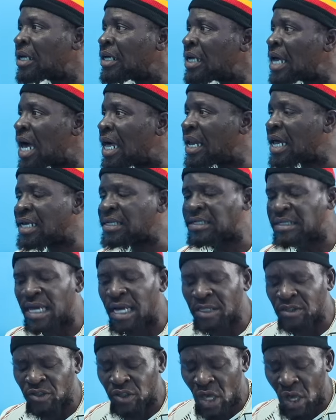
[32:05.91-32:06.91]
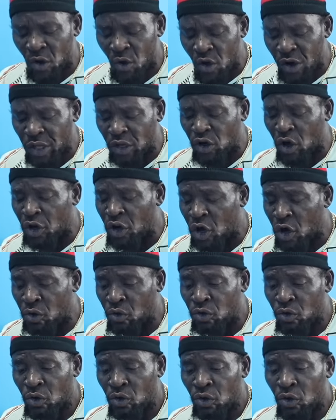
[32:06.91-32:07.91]
You understand? So mm-hmm. where it go
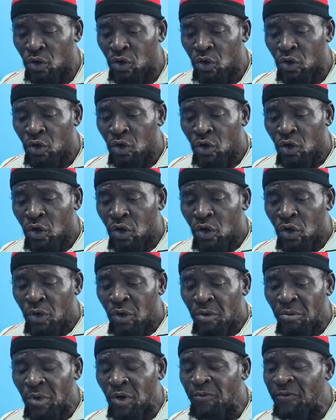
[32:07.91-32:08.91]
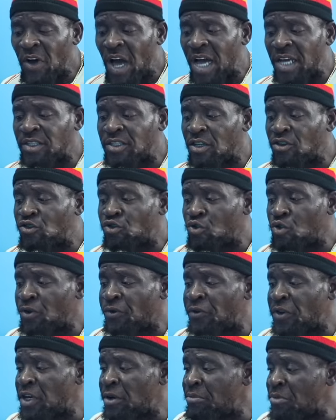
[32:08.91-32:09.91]
now? We voice a tune
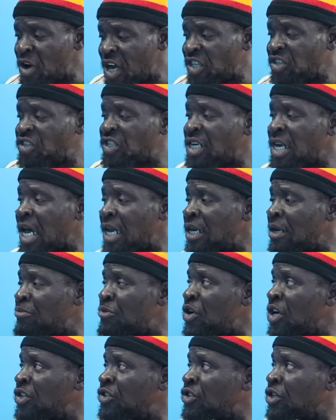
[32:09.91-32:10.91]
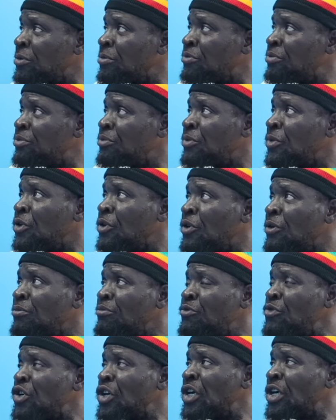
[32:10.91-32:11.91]
for the bridge and the and
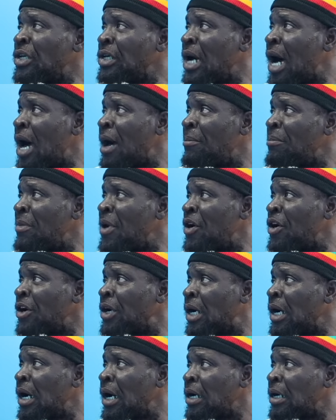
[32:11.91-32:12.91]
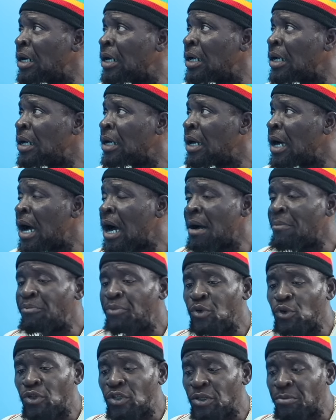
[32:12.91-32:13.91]
bring it to America and
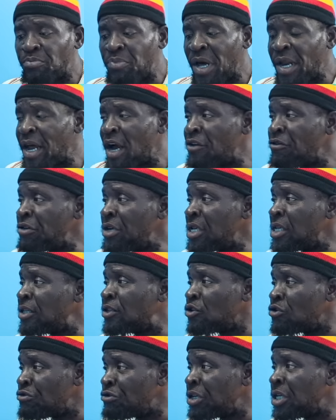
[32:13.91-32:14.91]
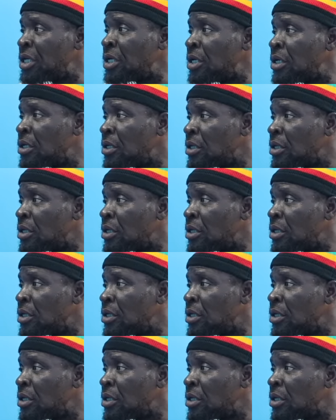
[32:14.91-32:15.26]
put it on a real to reel.